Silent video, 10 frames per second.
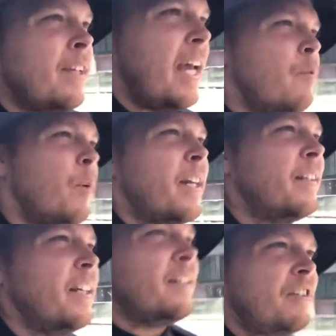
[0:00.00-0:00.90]
and went in
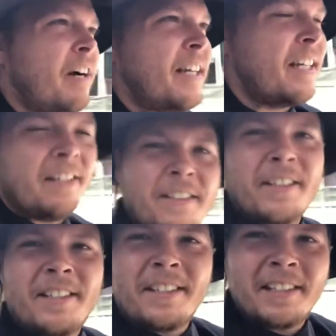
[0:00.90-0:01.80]
there, tried to get into
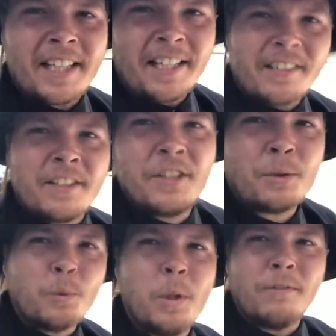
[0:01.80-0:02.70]
this Lincoln
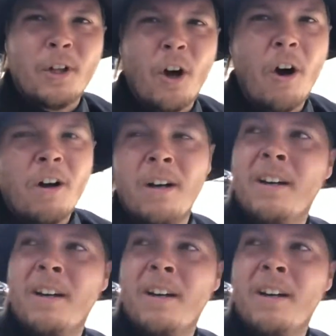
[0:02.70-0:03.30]
School of Law.